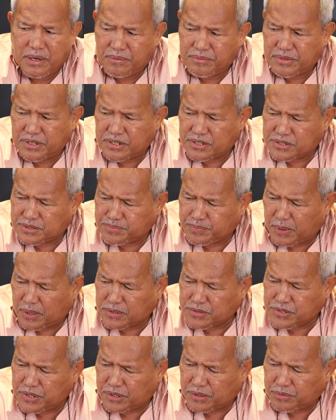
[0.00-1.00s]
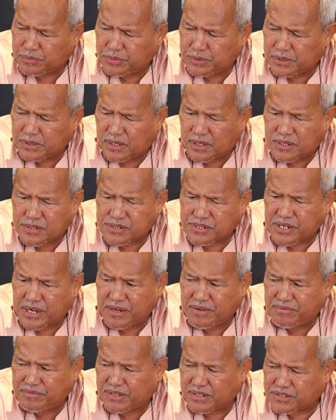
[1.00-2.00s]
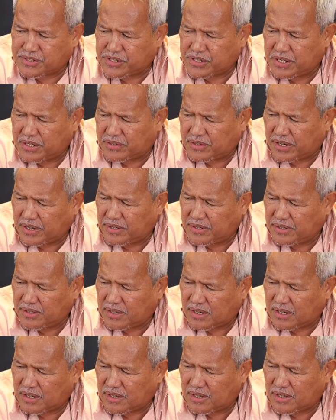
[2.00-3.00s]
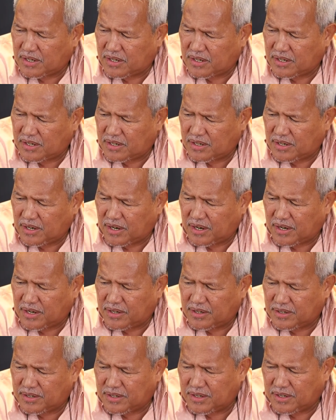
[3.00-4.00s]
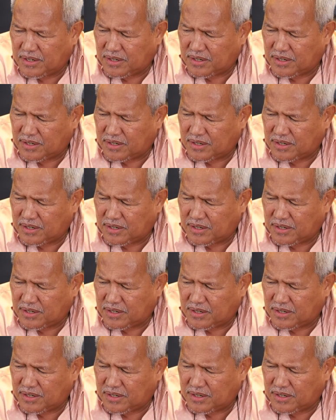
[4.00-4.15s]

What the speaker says: have this project with Save the Children and